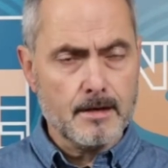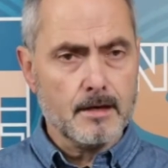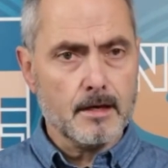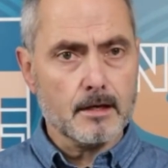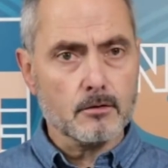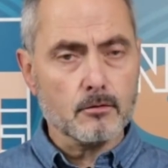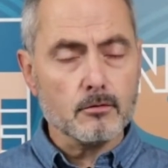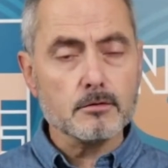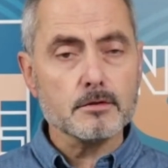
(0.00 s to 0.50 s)

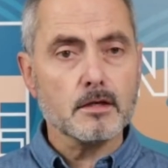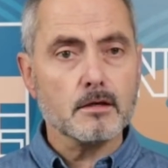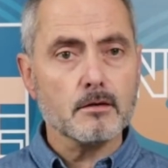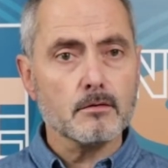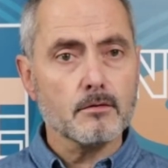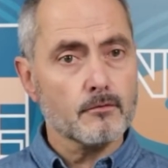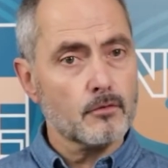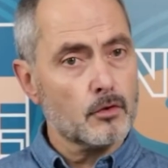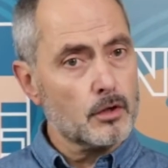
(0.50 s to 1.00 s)
And
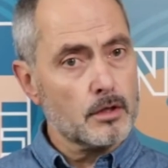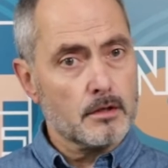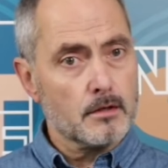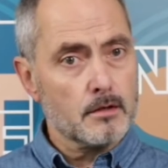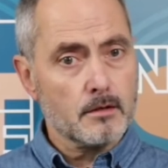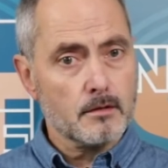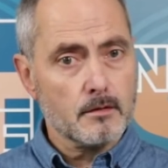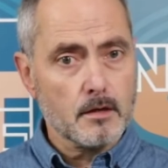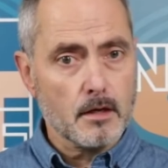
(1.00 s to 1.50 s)
also
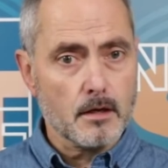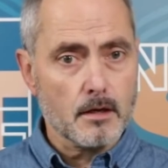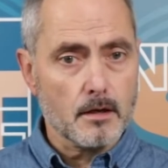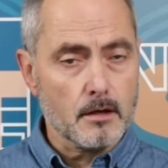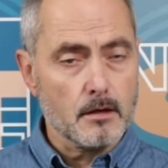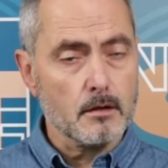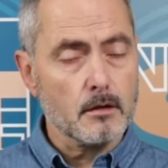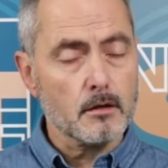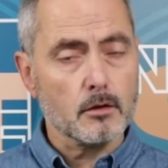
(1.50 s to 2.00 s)

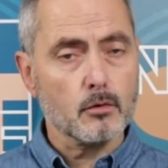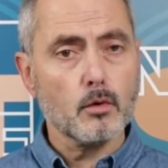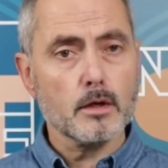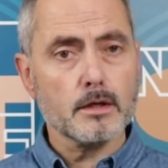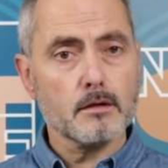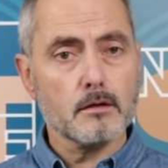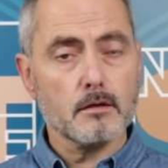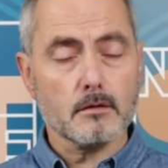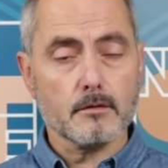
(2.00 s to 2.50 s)

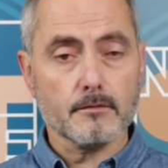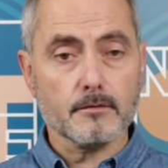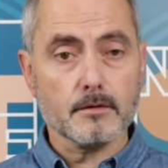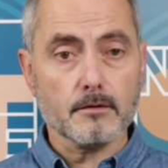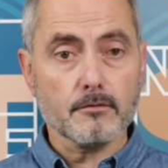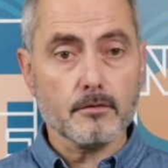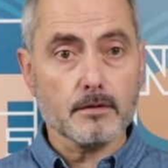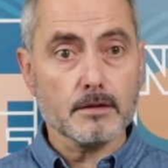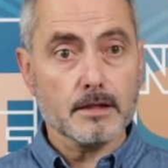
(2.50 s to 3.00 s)
quite a lot of
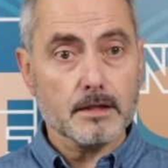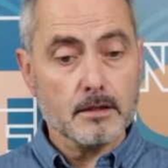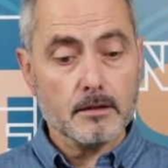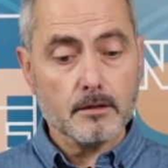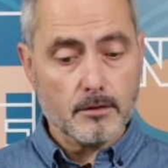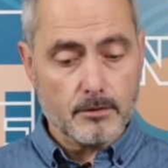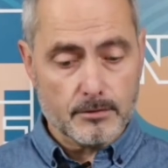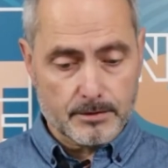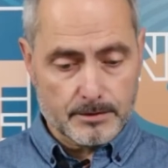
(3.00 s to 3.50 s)
different
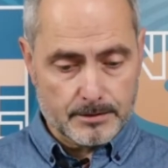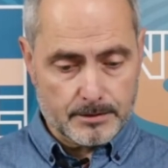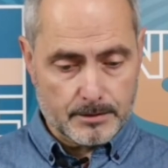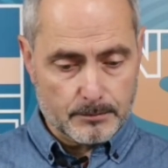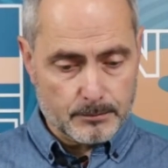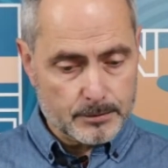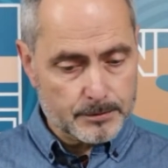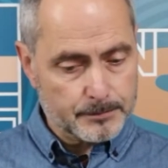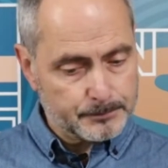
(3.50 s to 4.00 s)

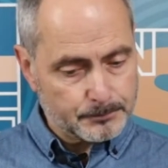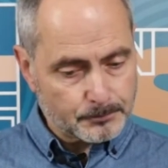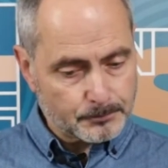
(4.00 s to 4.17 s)
ecosystems.